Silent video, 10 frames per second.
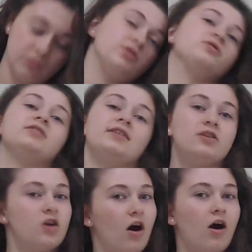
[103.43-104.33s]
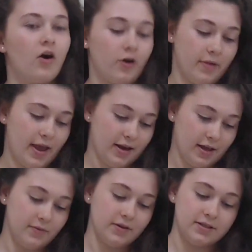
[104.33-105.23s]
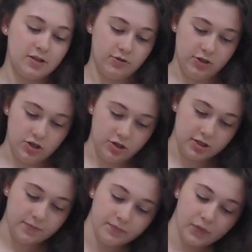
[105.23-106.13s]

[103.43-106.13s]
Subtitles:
which did not harm any sea creatures.